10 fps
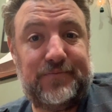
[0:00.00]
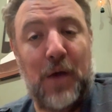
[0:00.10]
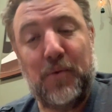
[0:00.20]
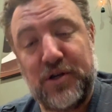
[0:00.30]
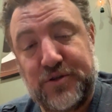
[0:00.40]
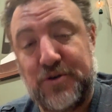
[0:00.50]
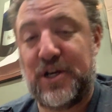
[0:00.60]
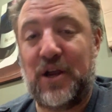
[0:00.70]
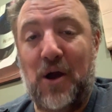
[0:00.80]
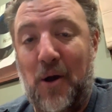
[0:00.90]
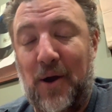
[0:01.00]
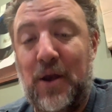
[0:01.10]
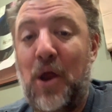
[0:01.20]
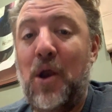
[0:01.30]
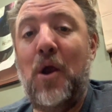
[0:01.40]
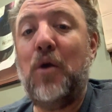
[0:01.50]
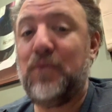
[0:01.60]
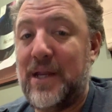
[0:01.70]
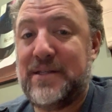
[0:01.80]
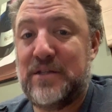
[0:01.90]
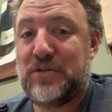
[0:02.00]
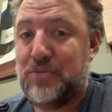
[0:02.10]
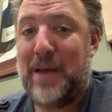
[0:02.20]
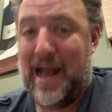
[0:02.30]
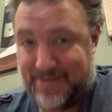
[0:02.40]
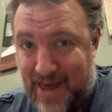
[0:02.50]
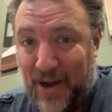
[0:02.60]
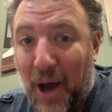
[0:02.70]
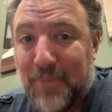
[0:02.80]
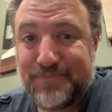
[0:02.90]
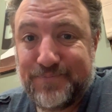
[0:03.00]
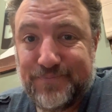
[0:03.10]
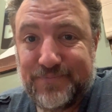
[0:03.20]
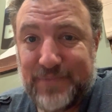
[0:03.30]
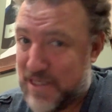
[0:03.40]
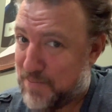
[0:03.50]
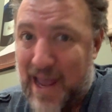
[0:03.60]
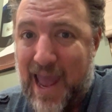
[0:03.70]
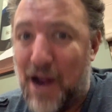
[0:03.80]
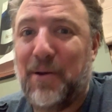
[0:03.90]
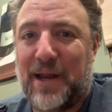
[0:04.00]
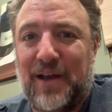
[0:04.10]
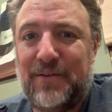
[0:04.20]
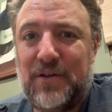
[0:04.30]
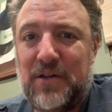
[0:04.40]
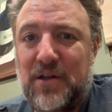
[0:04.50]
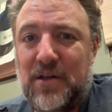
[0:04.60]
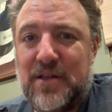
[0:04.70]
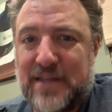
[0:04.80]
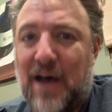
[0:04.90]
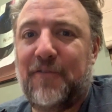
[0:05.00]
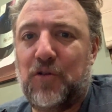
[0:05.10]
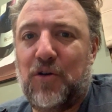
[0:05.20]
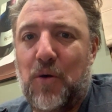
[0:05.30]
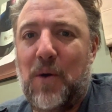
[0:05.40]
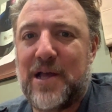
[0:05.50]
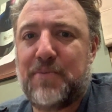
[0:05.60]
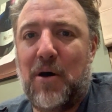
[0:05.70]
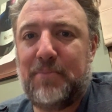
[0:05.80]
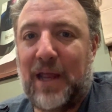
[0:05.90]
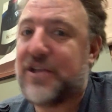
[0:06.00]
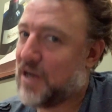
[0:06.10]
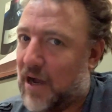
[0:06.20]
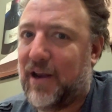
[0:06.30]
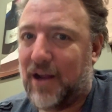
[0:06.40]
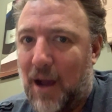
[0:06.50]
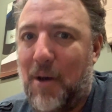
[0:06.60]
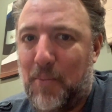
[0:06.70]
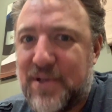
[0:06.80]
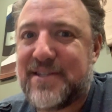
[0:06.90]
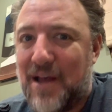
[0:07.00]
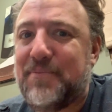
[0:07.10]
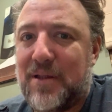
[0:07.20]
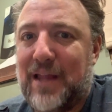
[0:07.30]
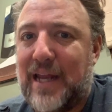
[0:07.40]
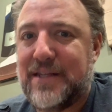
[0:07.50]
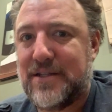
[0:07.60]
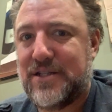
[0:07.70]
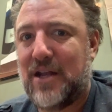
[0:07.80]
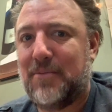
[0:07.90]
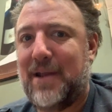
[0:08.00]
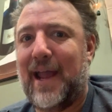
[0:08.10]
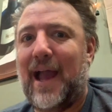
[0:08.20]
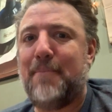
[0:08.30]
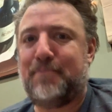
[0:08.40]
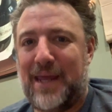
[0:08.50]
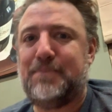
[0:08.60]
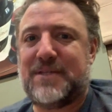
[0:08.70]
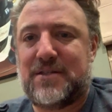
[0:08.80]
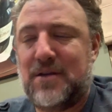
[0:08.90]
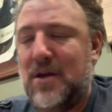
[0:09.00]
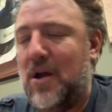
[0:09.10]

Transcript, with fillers: And we're searching on reasons to back that up. That's my area. South Florida, West Palm Beach. And I'm going to come up with something, ladies and gentlemen. I got peeps